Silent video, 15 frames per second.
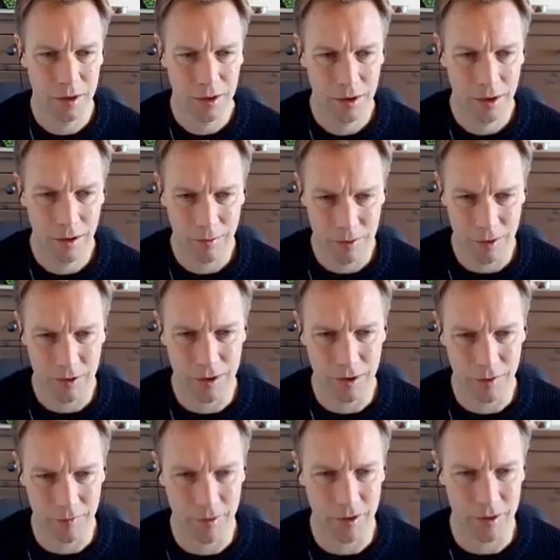That was
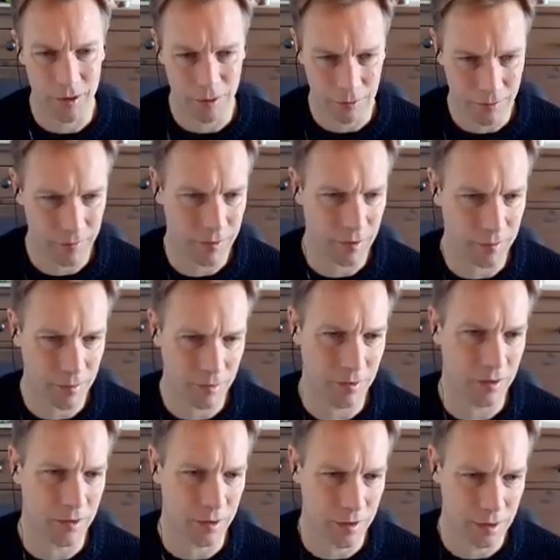unsafe because dereferencing a
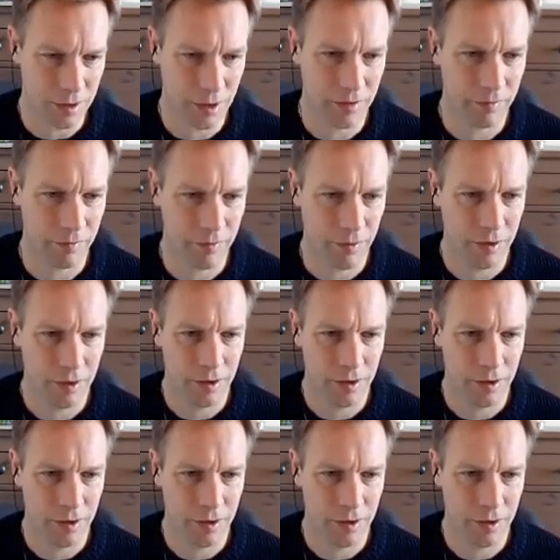pointer is unsafe.